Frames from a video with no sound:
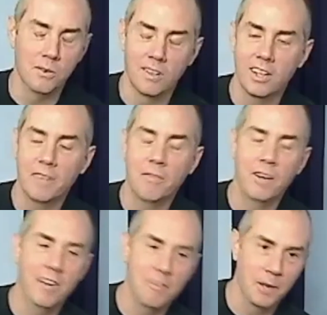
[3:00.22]
Thanks for
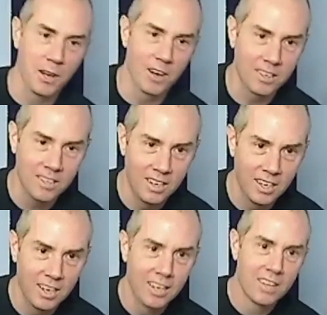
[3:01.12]
having me on.
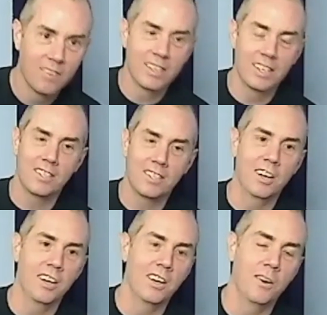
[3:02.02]
It's
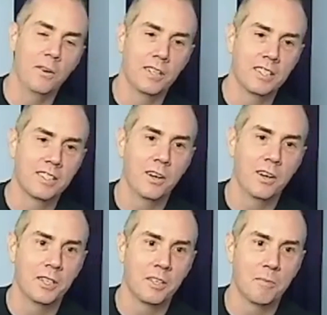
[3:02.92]
always
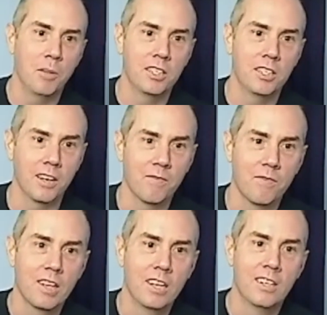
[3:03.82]
a pleasure.
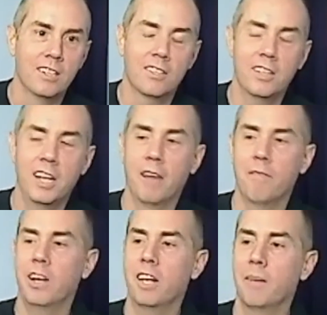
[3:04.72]
So yeah, if I
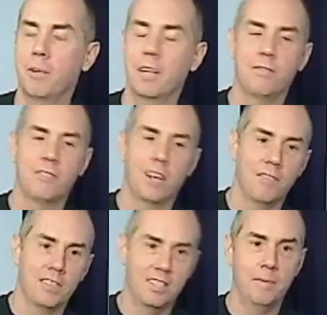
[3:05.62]
can be of service
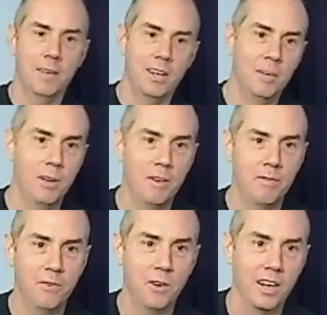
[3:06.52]
somehow, I'm all
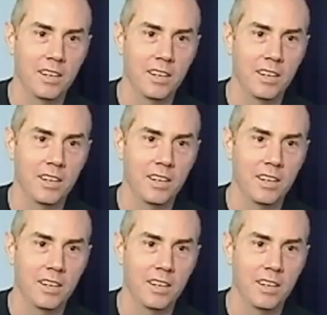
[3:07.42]
for it.